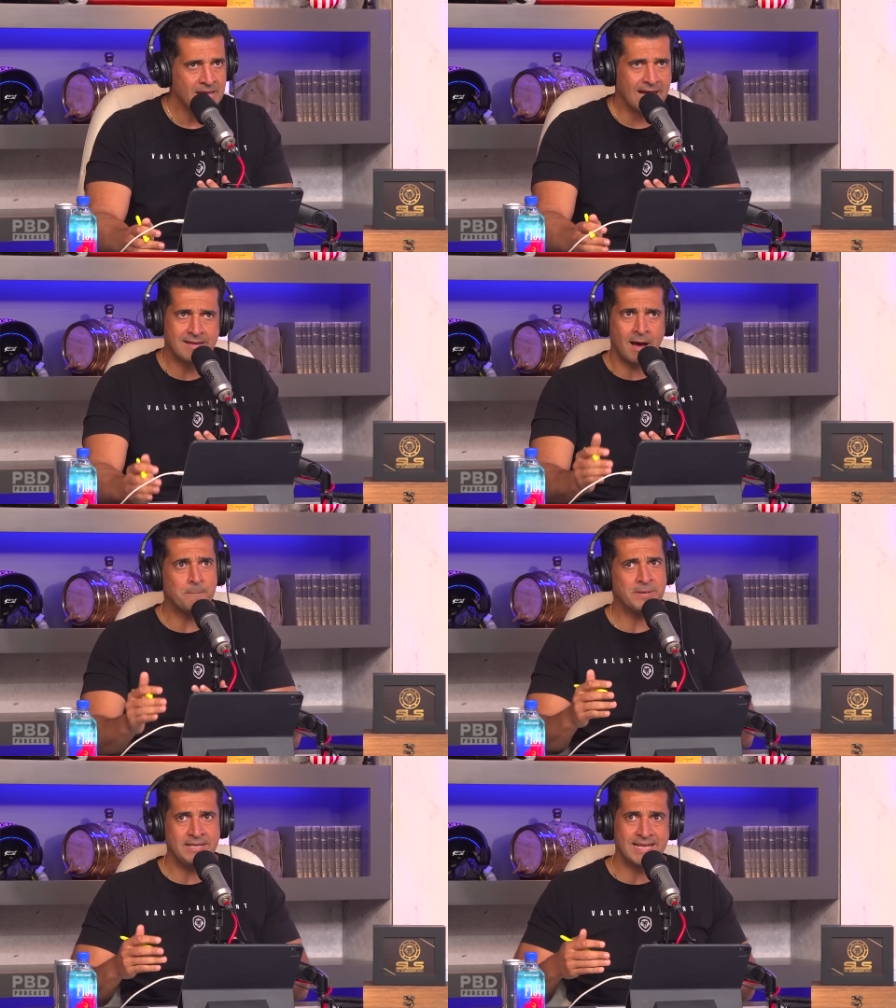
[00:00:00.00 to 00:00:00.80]
A
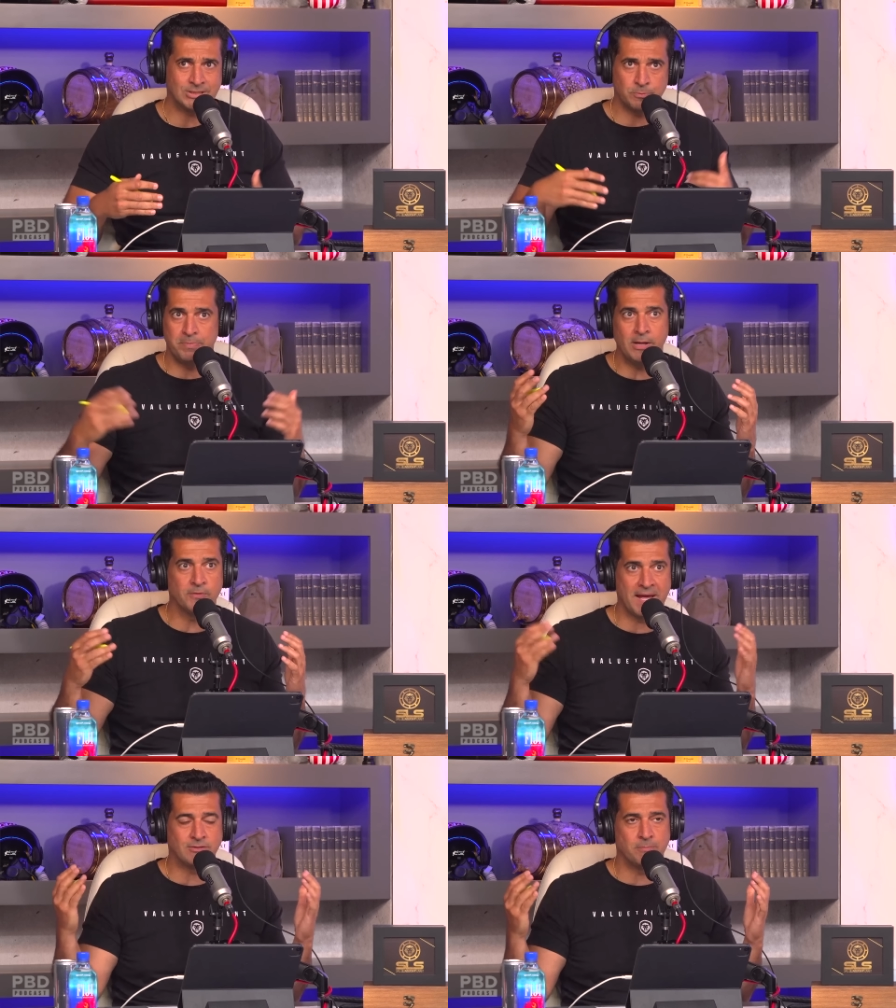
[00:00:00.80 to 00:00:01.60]
company that's
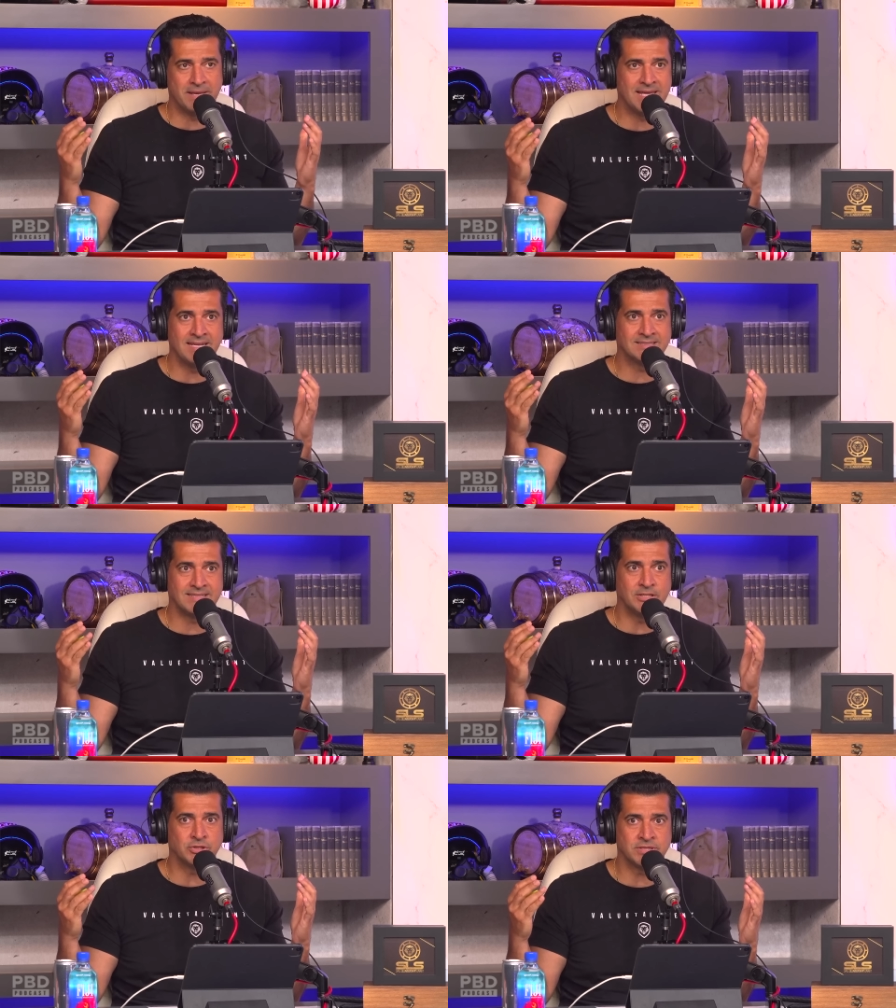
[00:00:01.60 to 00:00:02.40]
built at the beginning
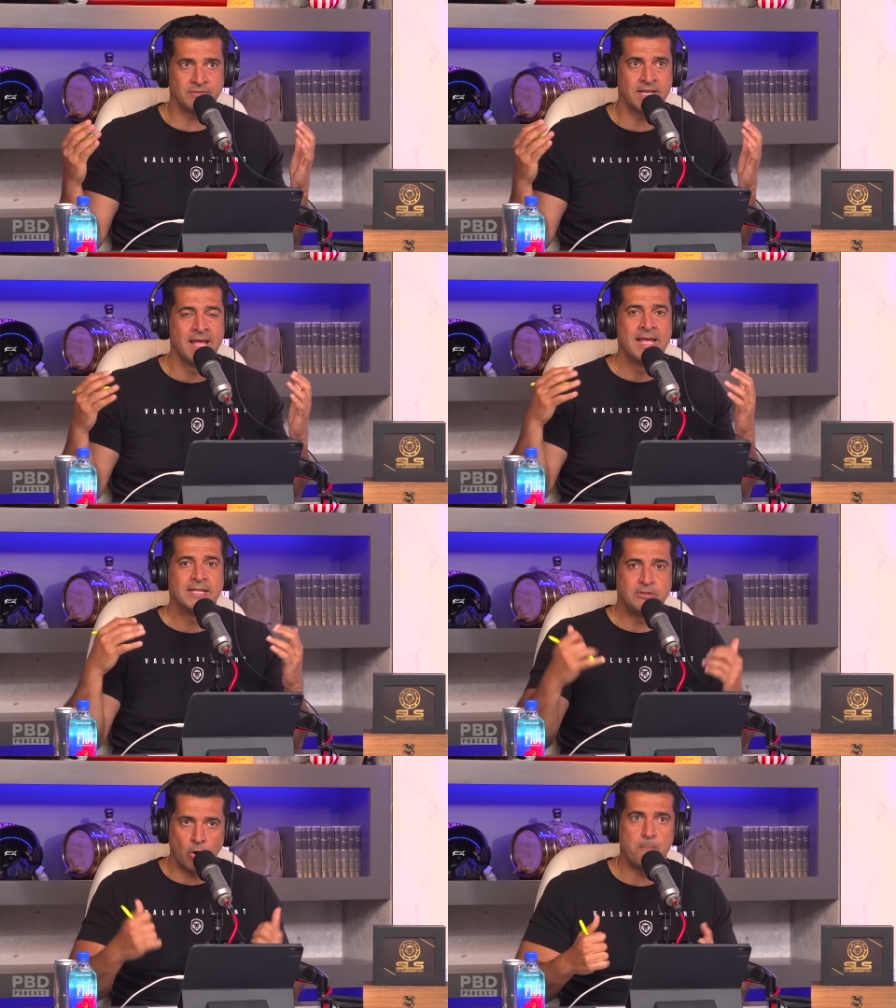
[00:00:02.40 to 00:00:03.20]
stages of it,
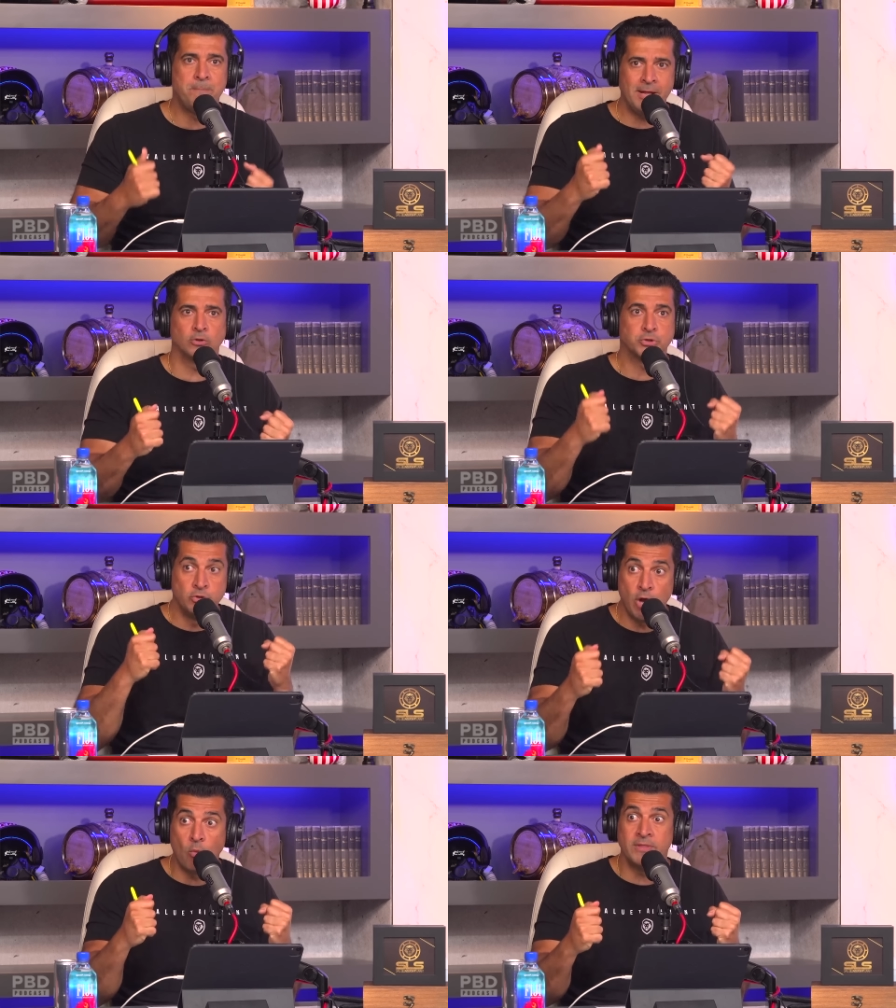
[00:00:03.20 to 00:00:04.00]
they're built
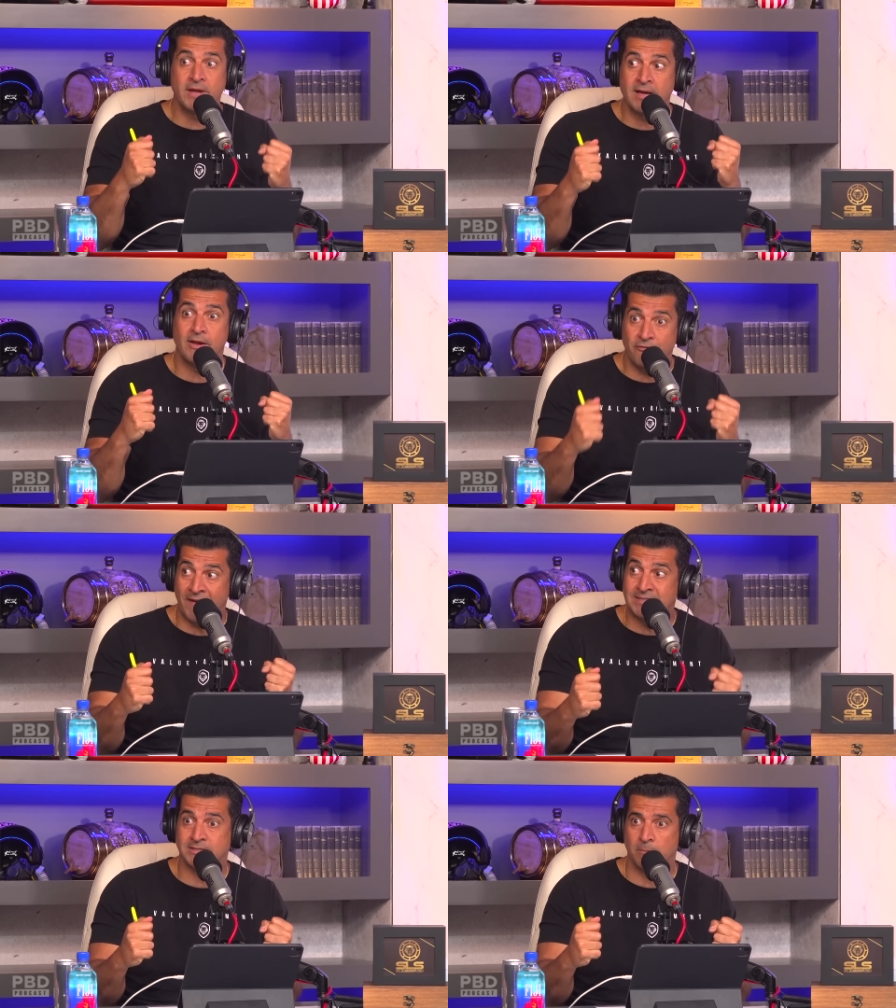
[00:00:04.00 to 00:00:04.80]
knowing they're going to
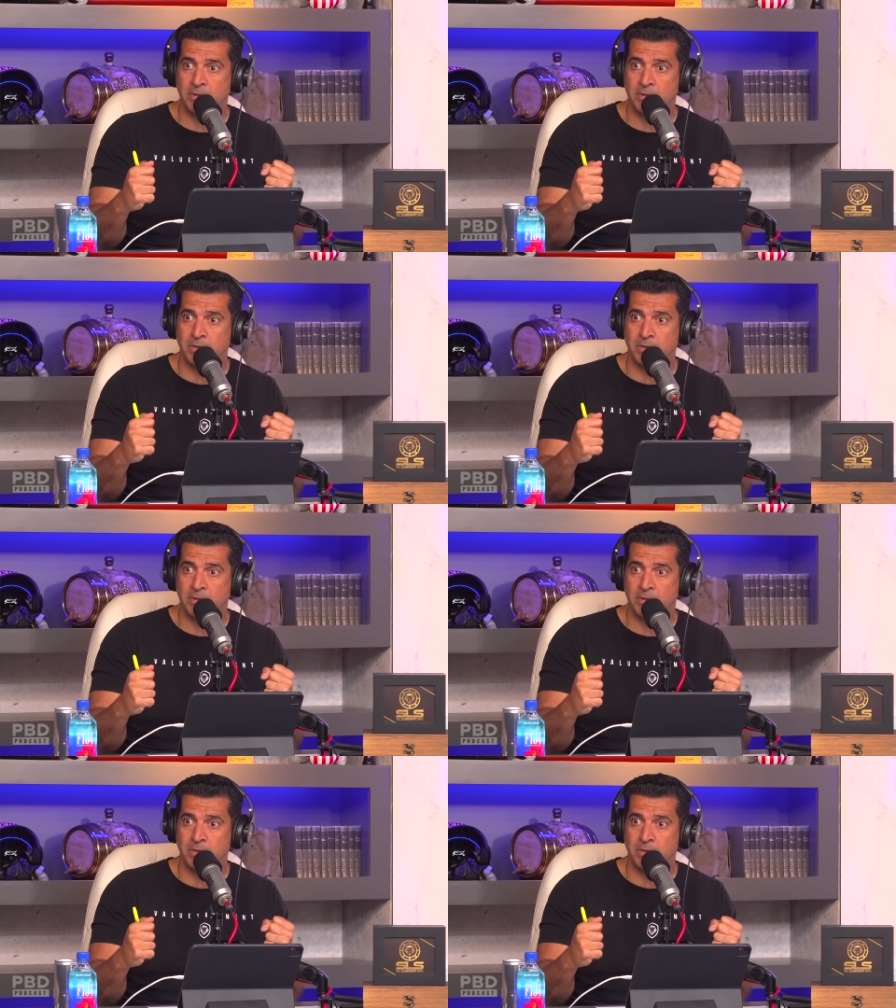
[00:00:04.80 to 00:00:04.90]
offend some